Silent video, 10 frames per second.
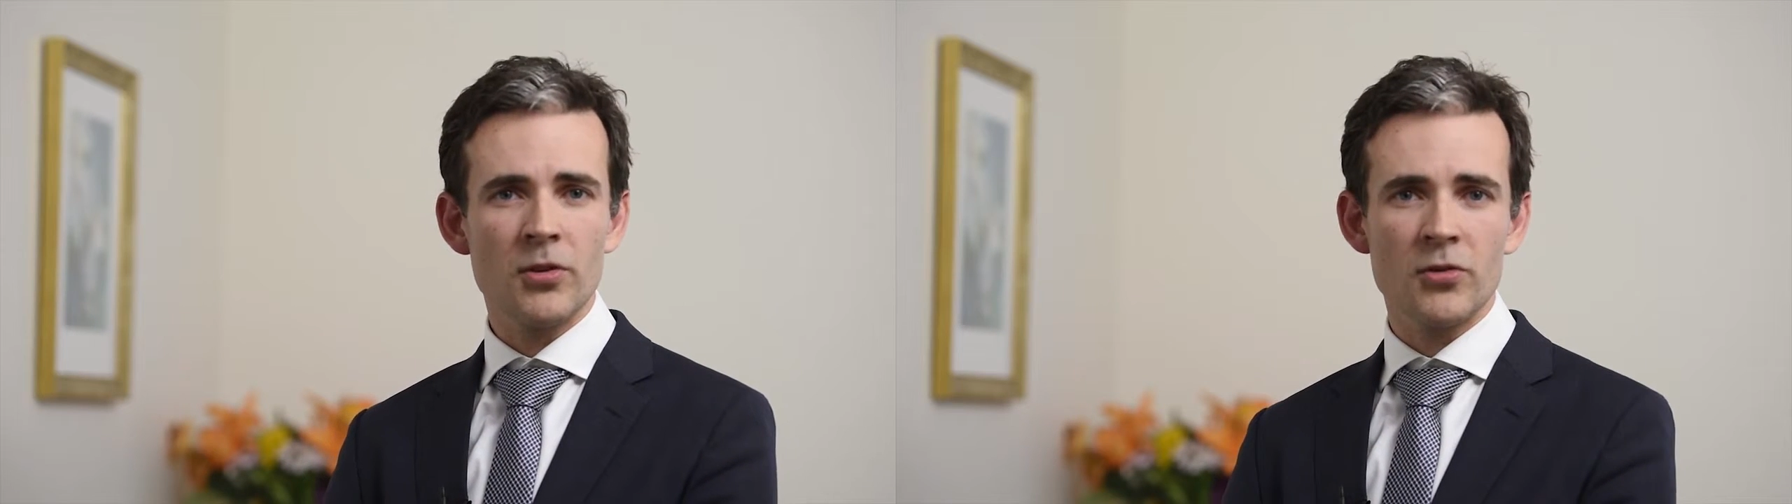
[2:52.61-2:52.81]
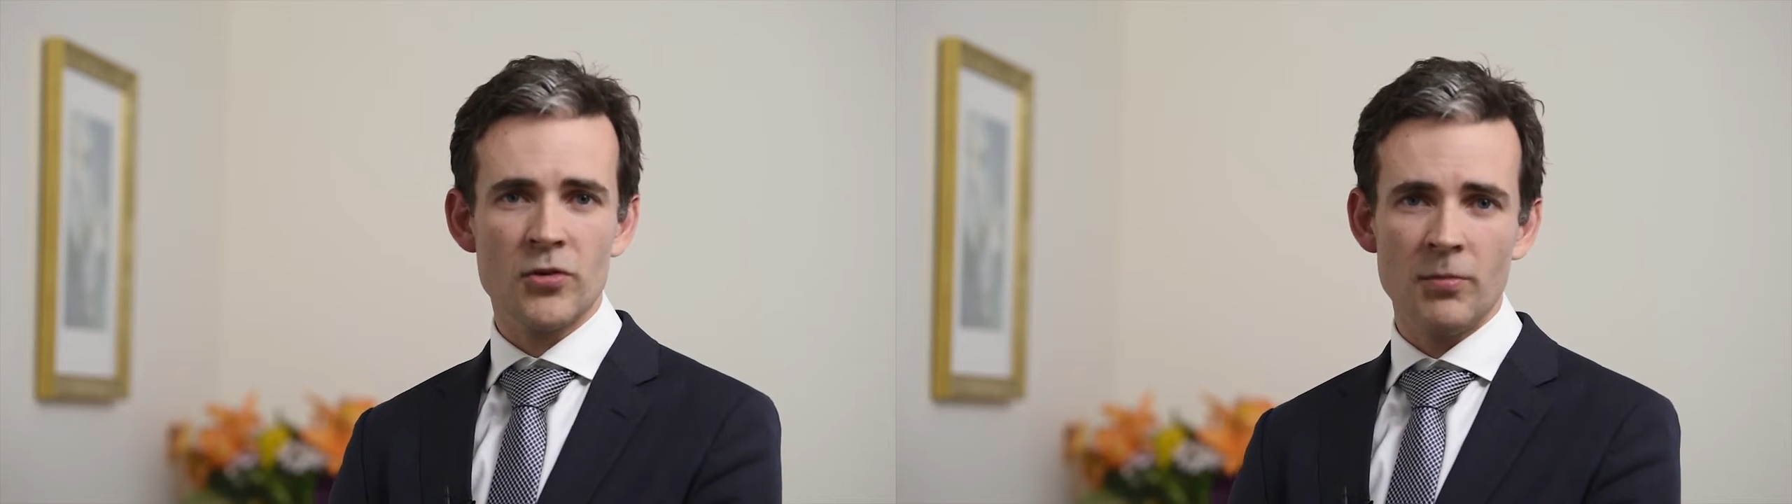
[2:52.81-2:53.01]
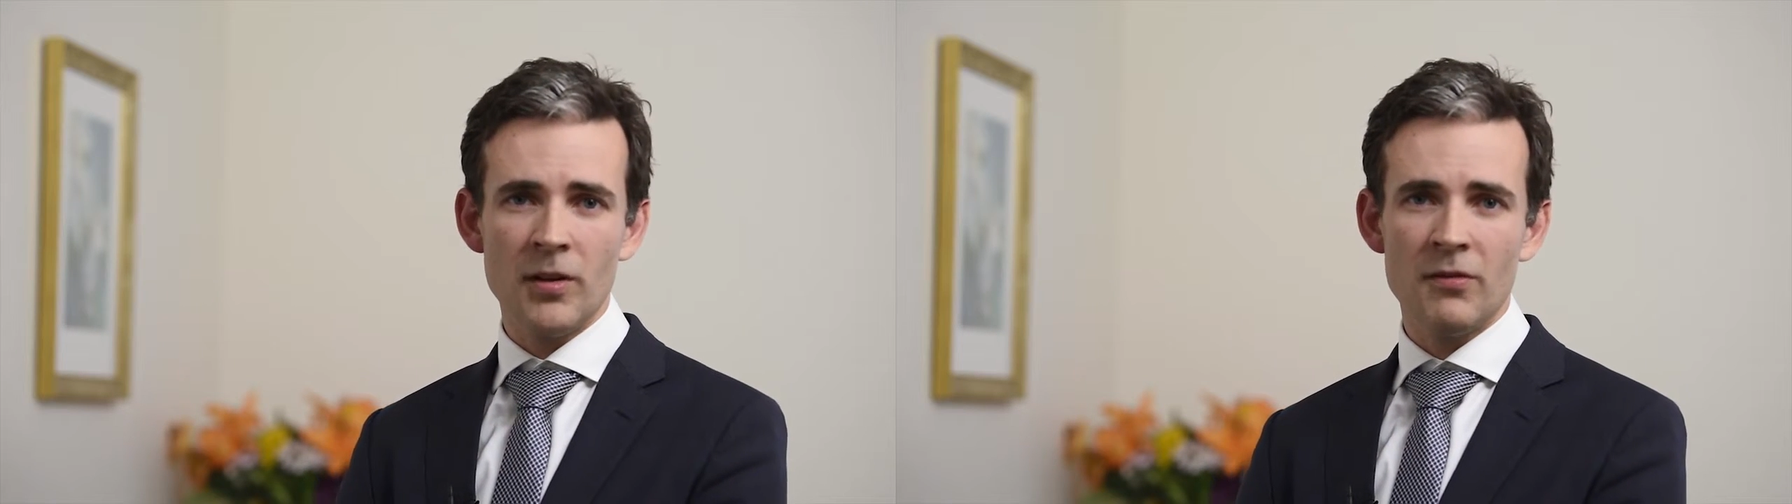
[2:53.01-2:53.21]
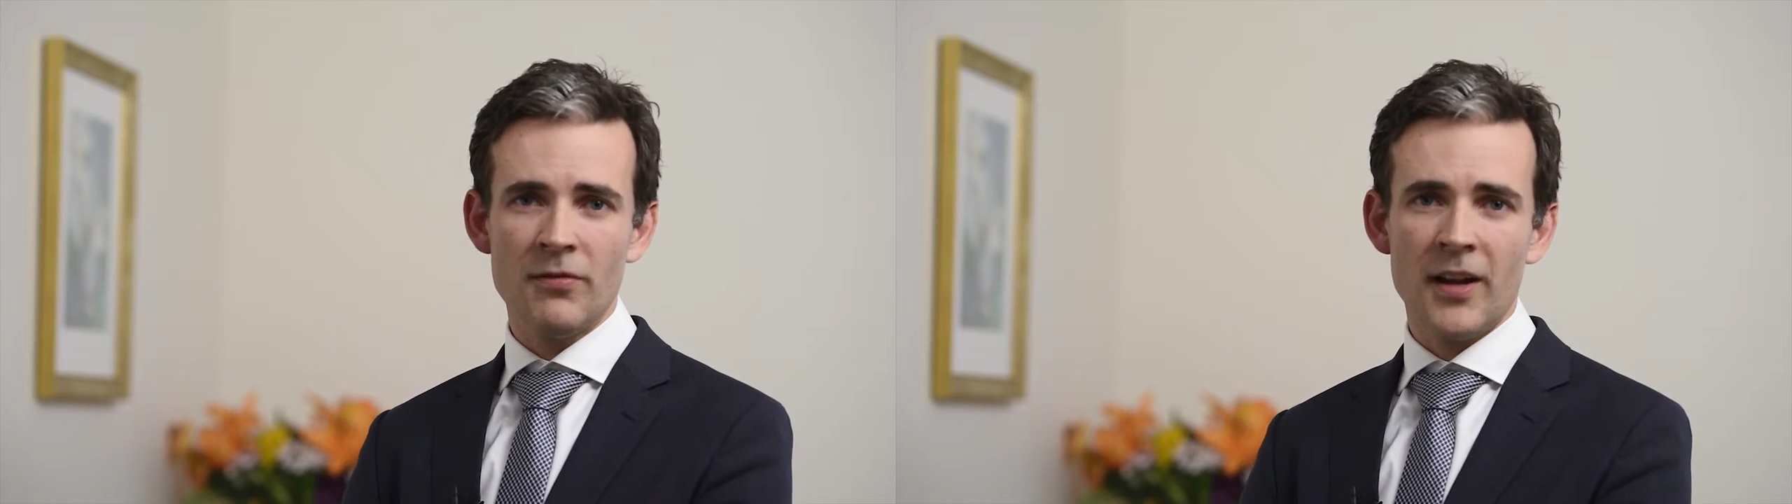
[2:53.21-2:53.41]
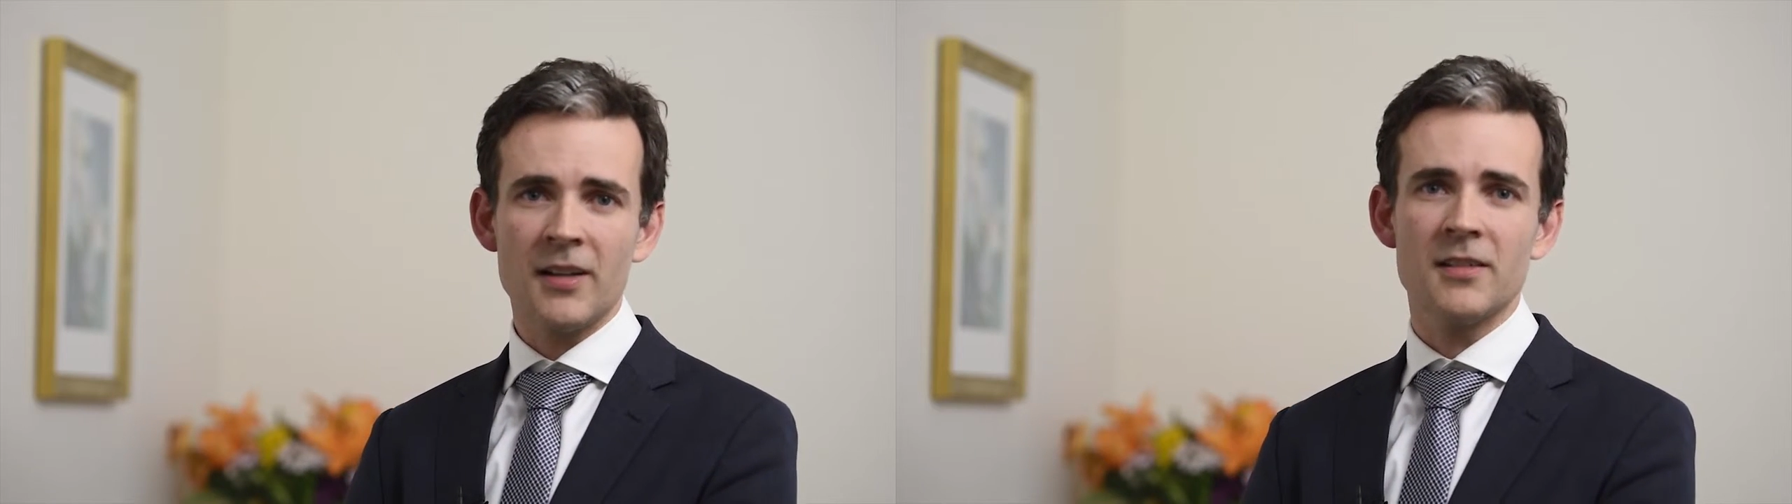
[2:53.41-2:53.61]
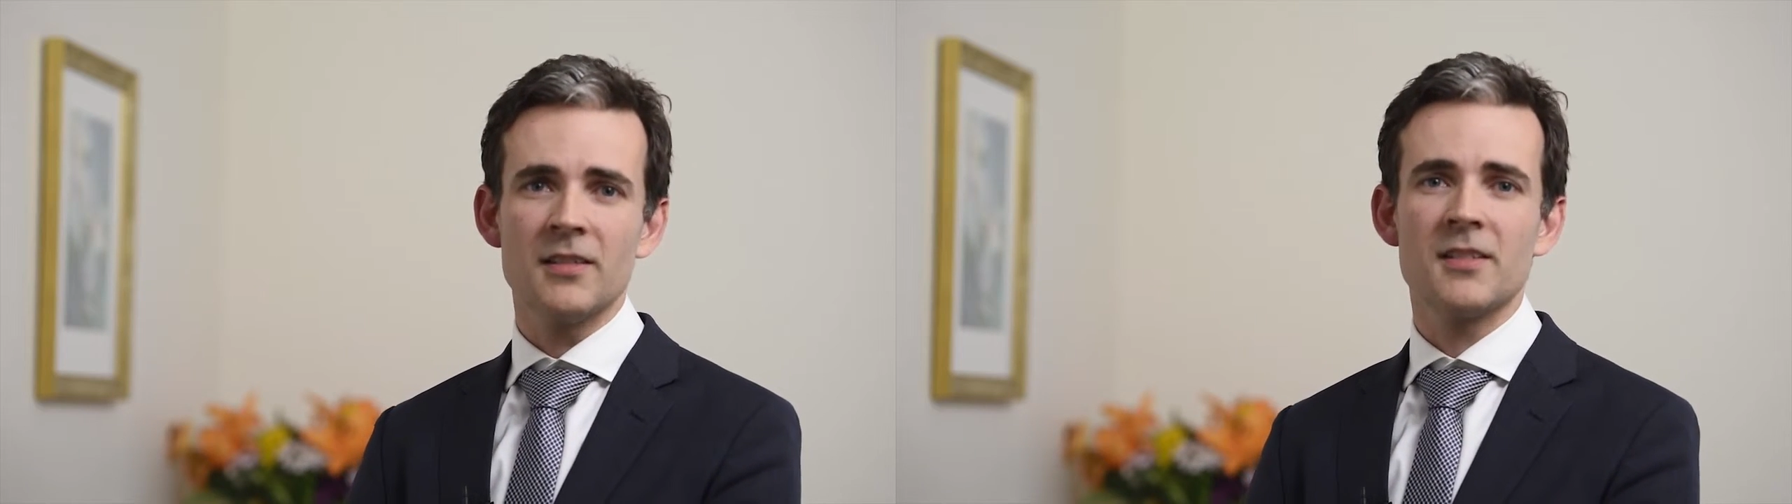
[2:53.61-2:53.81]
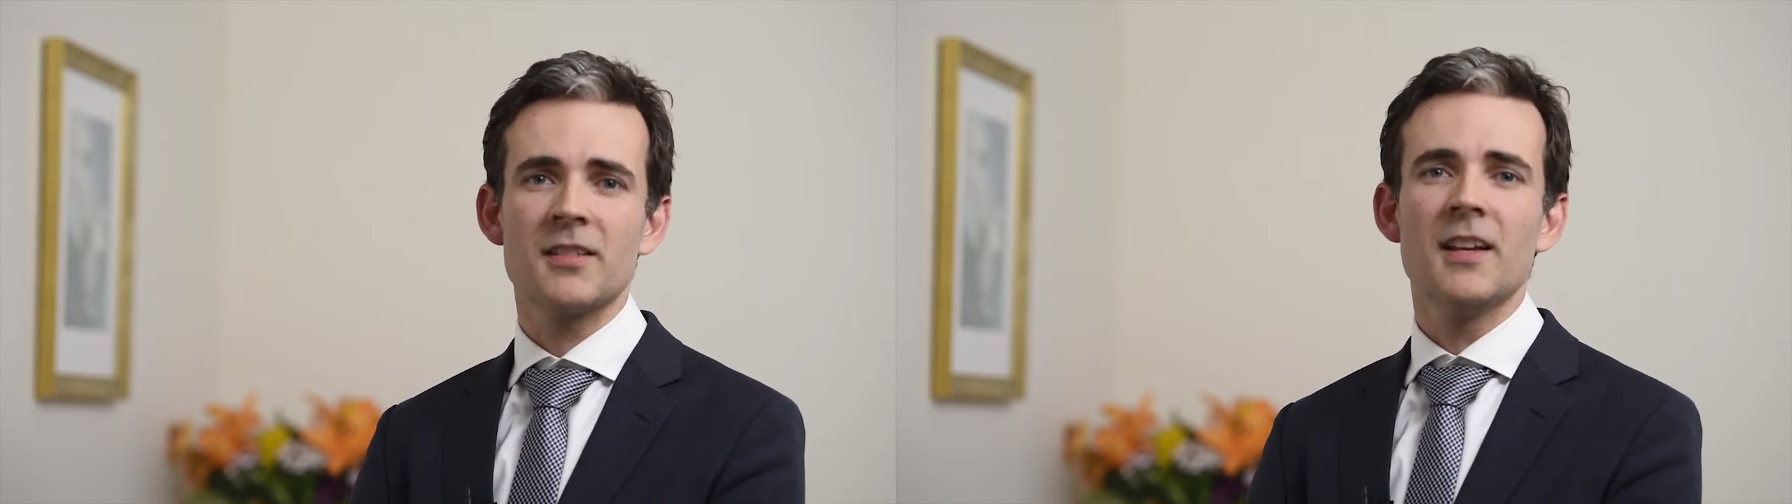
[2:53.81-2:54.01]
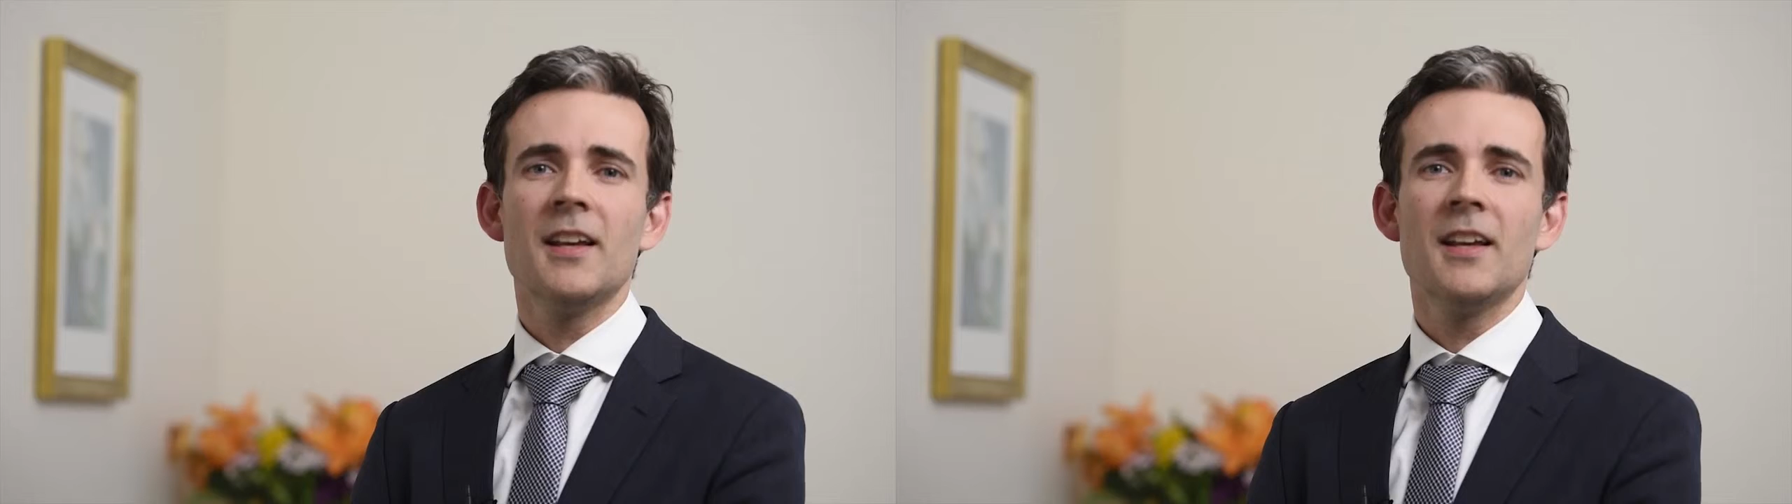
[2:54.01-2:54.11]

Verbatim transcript: contributing factors.